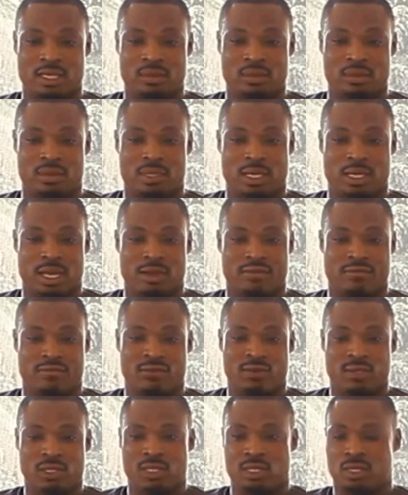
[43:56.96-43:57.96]
she was like
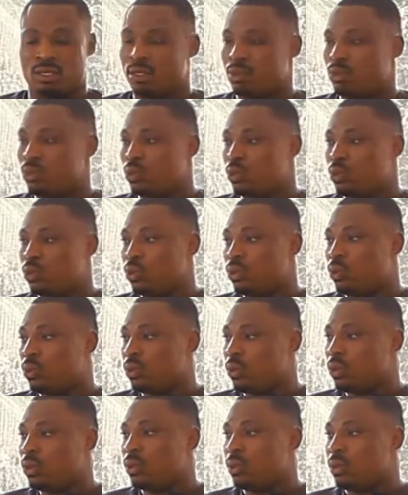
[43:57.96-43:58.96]
42.
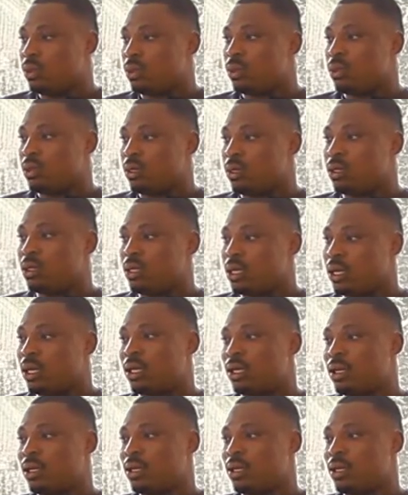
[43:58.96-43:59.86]
Yeah.